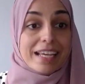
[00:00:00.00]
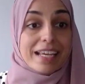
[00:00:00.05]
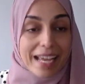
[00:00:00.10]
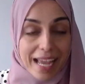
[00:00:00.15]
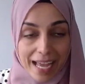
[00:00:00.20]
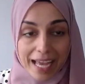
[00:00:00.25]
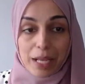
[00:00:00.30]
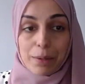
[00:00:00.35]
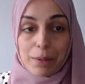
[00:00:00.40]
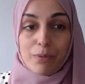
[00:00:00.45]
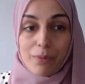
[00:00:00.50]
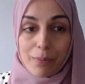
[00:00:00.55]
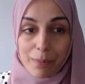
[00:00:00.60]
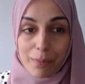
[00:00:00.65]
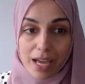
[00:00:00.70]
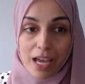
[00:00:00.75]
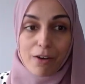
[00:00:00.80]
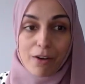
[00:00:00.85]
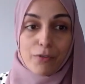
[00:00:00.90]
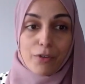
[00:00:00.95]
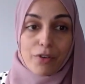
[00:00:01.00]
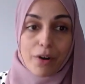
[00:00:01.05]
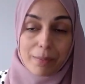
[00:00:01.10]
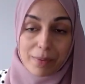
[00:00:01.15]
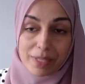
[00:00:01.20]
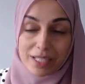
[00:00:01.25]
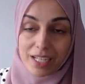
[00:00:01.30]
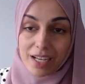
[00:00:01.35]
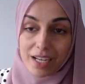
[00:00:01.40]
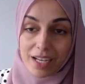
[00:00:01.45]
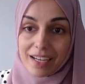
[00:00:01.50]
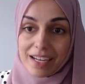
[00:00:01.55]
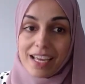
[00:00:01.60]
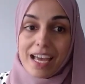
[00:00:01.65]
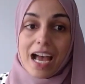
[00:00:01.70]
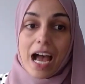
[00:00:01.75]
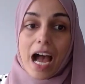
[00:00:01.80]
can prepare for Ramadan.